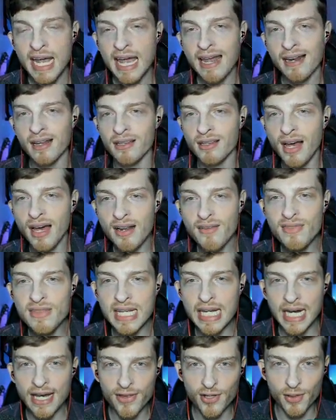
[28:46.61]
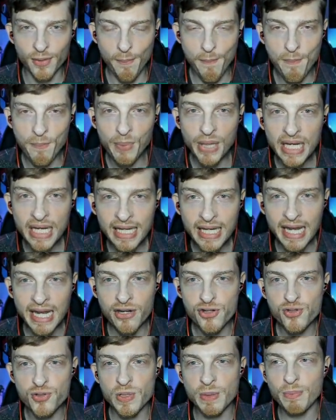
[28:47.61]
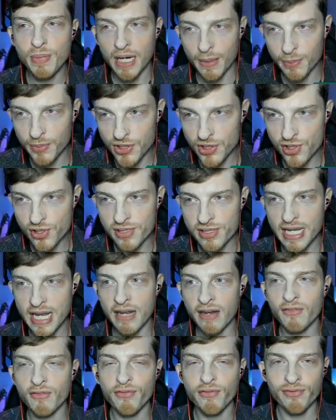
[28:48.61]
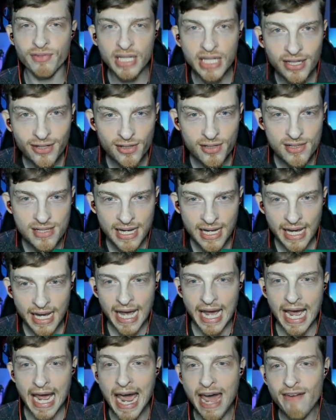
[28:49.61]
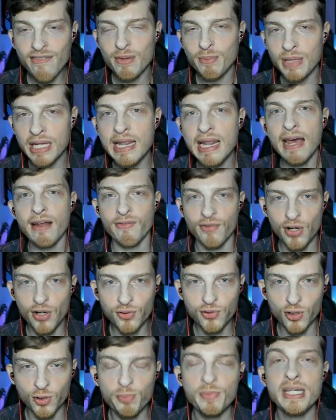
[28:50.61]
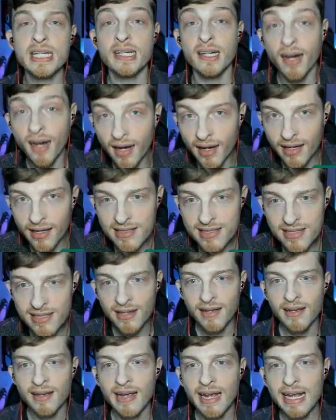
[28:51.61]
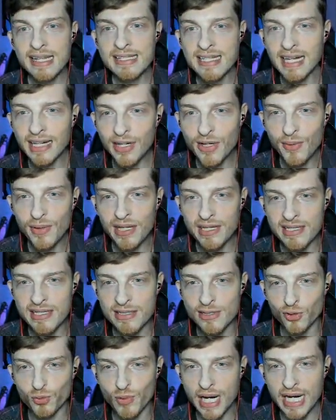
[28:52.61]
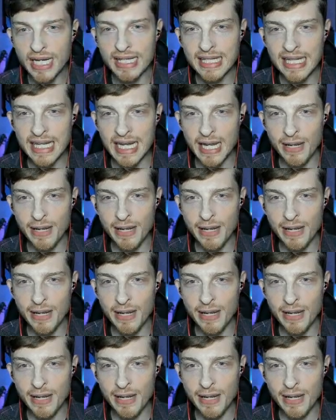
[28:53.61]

and a lot of the other big industry publishers and figures haven't been that vocal because it's not going to directly